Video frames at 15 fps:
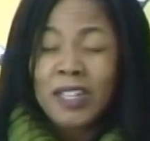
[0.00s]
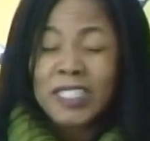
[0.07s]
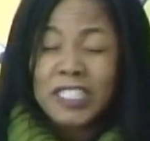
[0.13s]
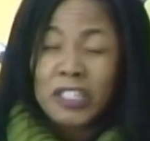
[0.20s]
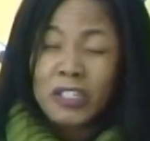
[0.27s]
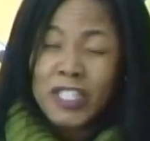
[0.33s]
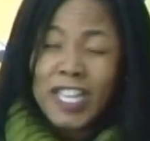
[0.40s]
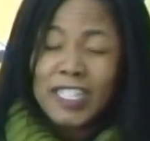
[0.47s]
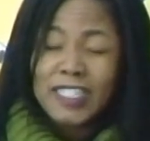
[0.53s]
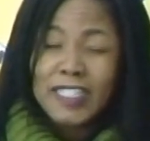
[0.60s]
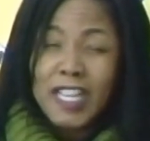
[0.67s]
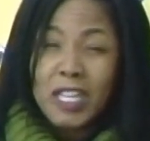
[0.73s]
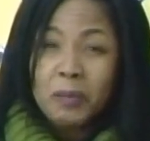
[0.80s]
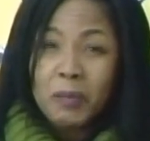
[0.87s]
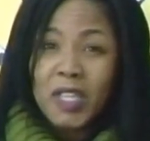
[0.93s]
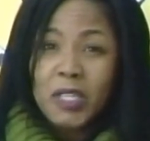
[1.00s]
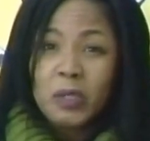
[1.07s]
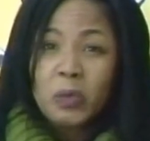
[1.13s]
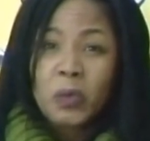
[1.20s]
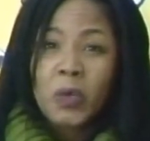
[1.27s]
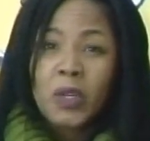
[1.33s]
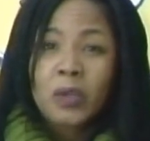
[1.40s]
in our next segment,
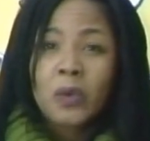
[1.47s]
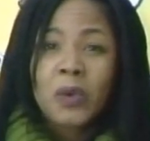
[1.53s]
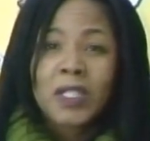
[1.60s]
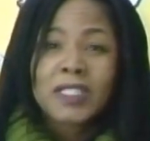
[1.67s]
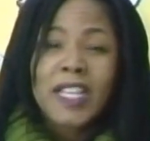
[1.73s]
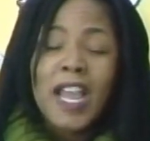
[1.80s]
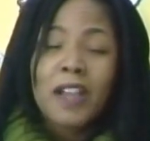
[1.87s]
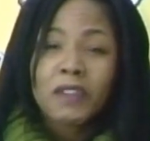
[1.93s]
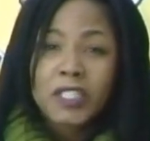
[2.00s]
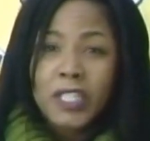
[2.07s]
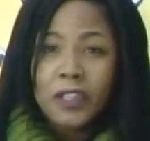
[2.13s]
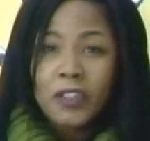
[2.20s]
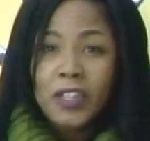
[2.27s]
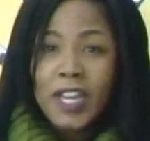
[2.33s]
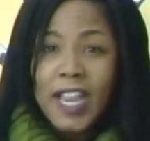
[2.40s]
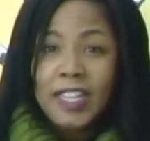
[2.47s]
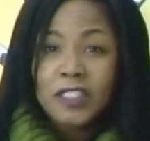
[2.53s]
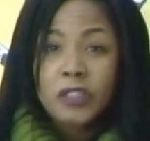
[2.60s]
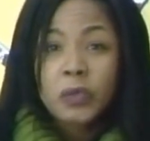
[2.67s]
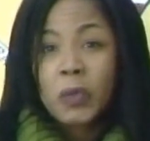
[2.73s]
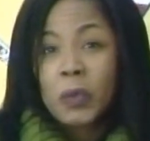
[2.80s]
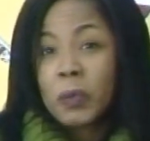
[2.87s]
we're going to have another
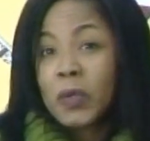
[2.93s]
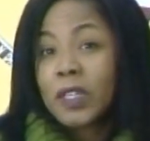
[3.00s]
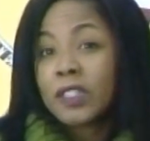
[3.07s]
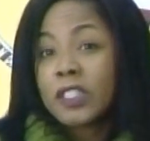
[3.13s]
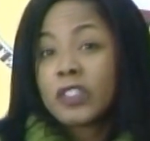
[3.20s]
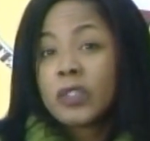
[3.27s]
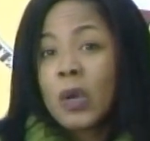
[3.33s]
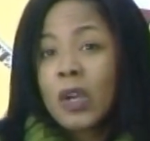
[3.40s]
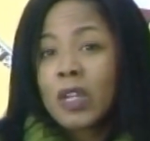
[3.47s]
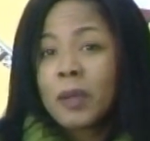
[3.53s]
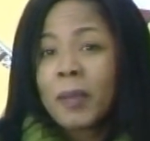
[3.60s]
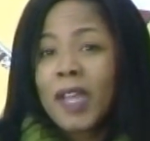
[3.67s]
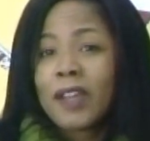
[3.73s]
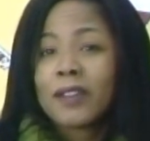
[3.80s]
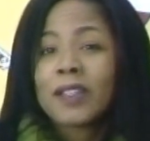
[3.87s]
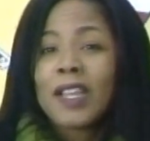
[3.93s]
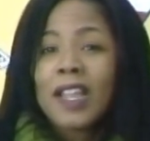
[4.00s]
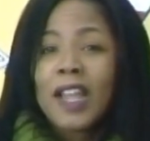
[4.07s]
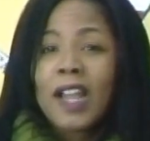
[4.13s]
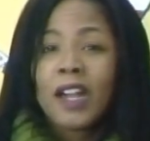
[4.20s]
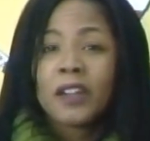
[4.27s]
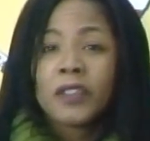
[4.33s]
guest where we're going to talk about
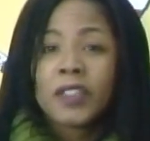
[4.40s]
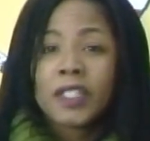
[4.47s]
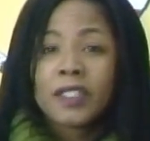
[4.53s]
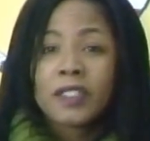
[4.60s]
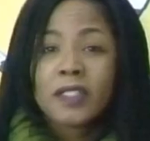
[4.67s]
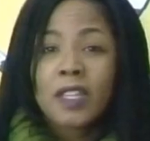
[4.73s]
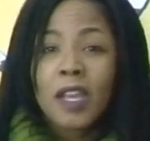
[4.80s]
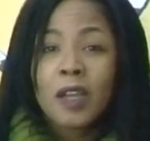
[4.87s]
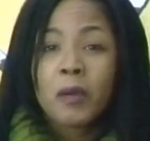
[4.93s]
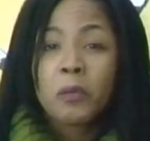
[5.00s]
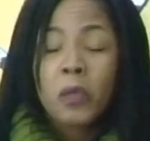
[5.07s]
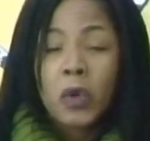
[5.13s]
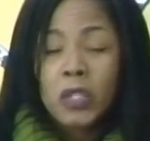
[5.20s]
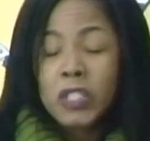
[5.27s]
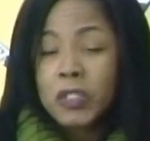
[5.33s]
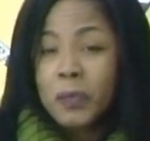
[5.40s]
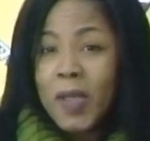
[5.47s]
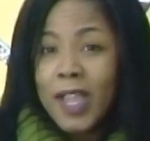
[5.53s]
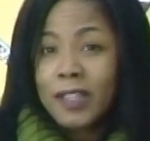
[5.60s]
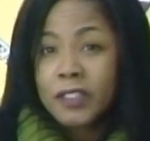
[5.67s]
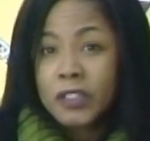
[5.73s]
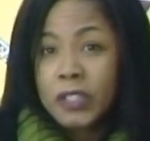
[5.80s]
how this
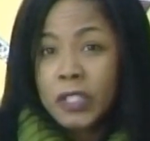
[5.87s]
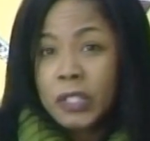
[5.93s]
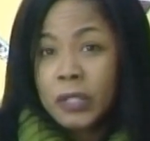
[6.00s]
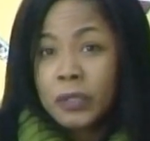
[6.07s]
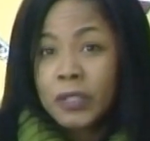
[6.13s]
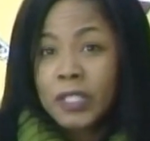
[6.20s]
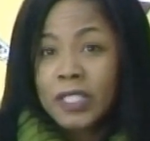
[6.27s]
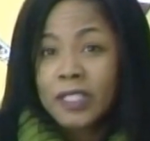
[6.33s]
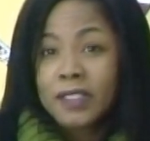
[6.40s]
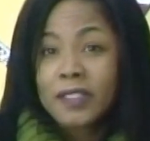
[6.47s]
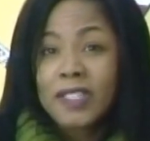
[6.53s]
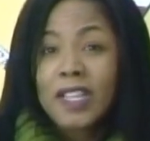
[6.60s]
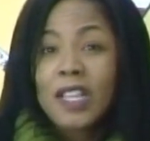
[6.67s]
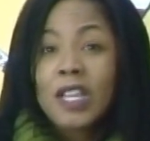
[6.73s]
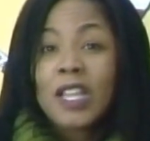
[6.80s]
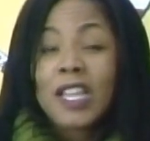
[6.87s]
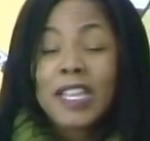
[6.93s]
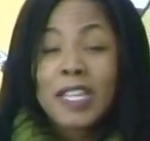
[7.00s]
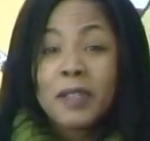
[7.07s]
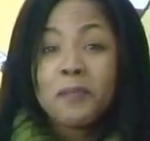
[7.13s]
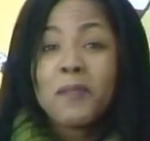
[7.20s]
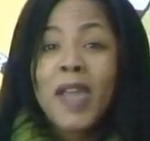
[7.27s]
mortgage-backed securities
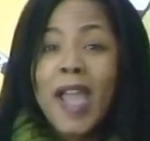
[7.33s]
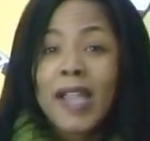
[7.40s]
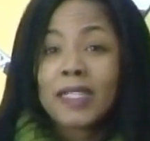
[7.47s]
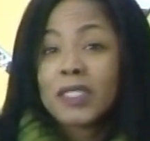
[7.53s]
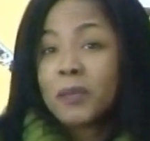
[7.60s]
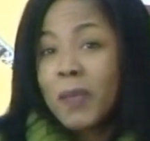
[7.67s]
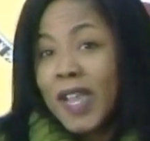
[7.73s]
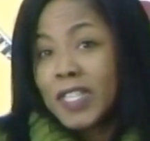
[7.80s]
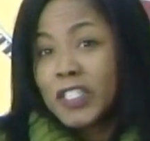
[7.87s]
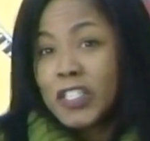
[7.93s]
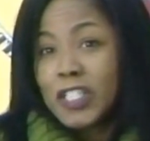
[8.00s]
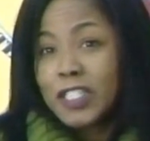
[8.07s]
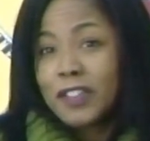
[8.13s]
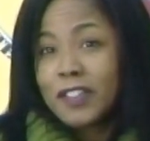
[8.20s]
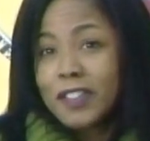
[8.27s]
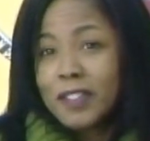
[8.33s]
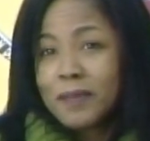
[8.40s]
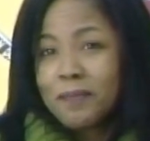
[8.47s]
impacts pensions.